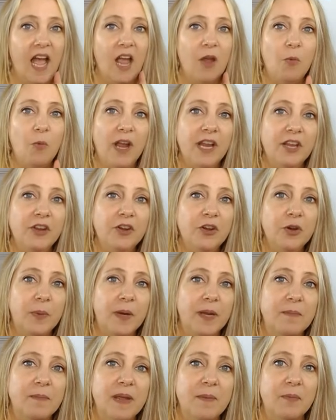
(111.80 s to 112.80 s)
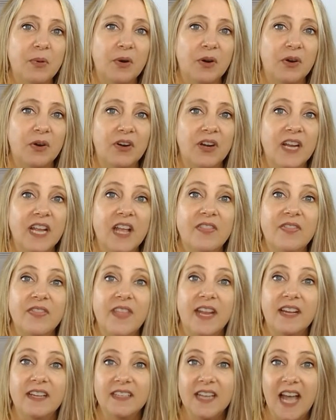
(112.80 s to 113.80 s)
I want you to remember
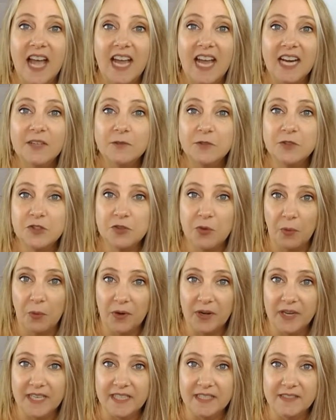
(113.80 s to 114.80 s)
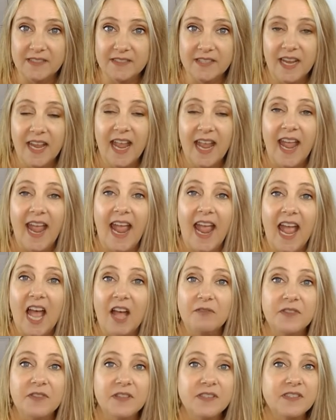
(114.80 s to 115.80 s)
that a lot of stories
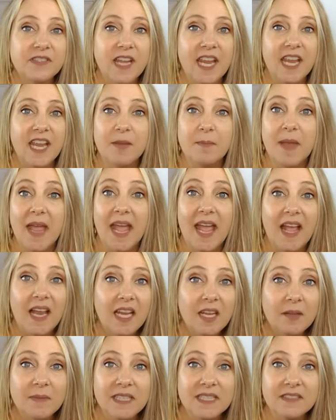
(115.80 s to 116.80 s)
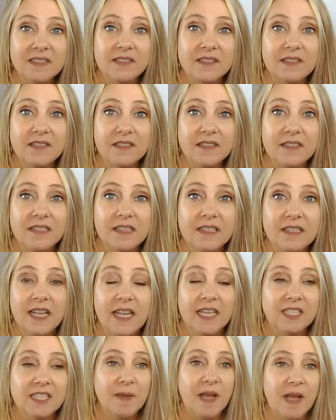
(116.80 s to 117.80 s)
have the same elements.
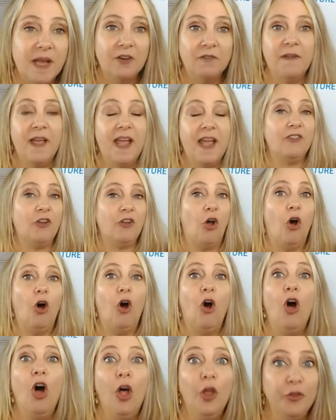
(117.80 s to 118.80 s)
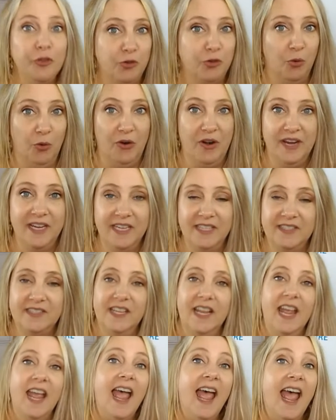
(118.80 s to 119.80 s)
As a matter of fact, all stories
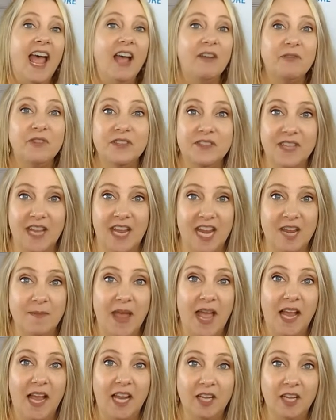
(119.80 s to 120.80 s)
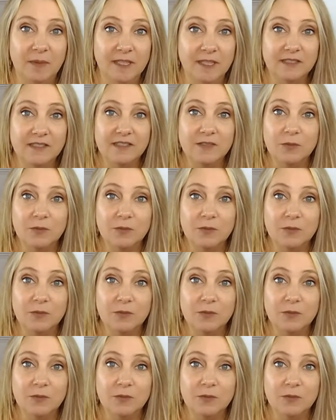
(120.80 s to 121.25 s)
have the same elements.